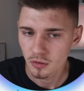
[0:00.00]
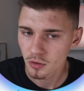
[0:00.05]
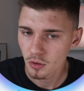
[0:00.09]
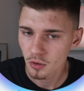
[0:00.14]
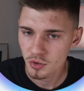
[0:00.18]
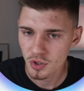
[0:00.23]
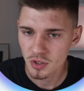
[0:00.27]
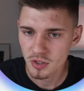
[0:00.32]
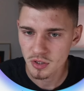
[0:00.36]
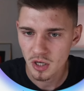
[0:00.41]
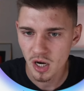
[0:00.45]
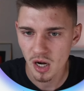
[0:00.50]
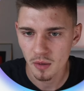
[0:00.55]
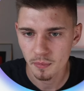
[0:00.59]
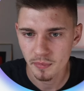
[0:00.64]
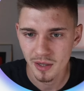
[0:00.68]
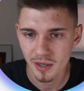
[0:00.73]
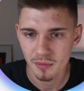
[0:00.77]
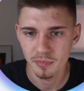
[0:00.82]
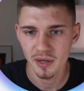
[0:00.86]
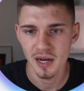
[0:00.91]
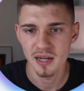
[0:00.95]
Don't just copy
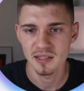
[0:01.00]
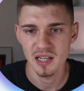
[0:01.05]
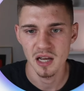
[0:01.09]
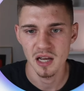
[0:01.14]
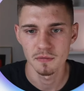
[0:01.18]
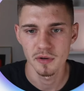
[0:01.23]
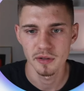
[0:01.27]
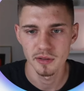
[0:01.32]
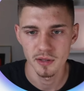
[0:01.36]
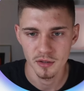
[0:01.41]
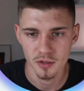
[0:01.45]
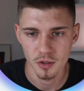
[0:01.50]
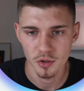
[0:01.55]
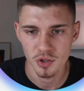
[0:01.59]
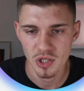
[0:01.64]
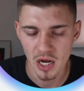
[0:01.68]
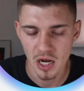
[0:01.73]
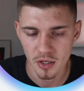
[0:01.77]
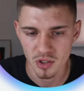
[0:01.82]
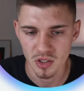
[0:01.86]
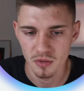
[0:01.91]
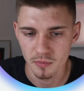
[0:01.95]
and paste everything to
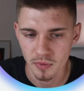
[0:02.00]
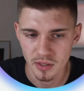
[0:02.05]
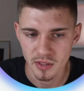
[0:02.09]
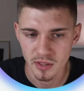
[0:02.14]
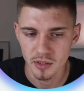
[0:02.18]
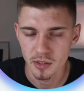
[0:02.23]
ChatGPT.